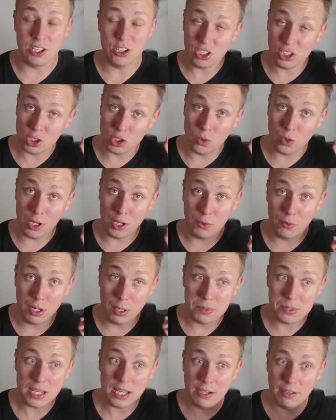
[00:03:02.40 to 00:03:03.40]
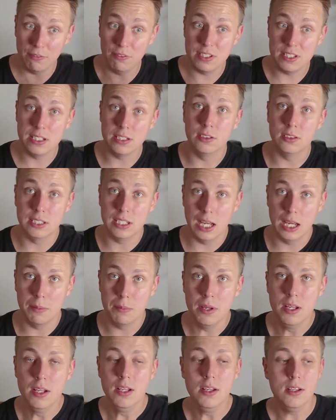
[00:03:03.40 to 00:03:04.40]
you have to do 100 reps every single time.
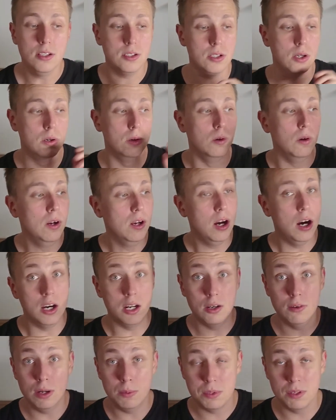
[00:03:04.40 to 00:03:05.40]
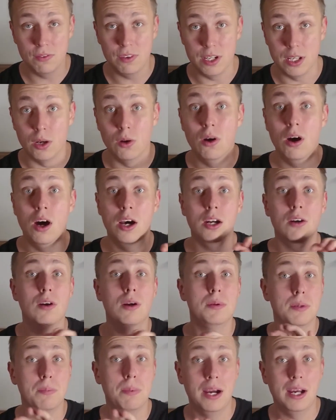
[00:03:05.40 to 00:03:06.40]
So 100 reps of video, 100
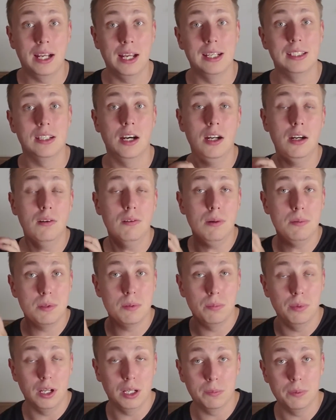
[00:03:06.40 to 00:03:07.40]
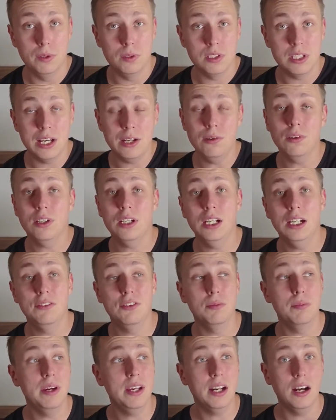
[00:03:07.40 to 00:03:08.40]
reps of podcast, 100 reps of blog posts. I don't care if
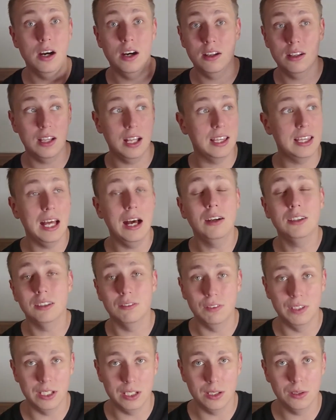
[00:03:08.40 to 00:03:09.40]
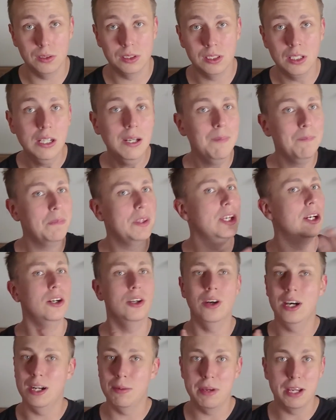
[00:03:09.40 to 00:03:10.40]
you've made 1,000 videos. You don't know
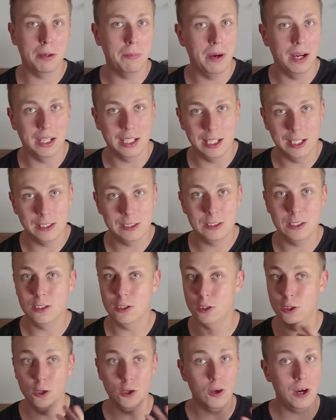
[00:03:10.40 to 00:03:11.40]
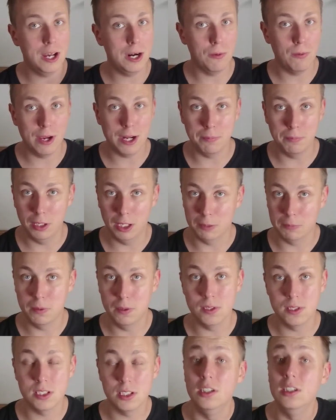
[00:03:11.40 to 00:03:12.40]
how to make a podcast. You don't know how to write a blog
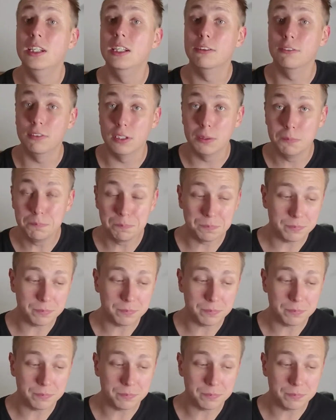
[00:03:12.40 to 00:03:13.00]
post. They're different.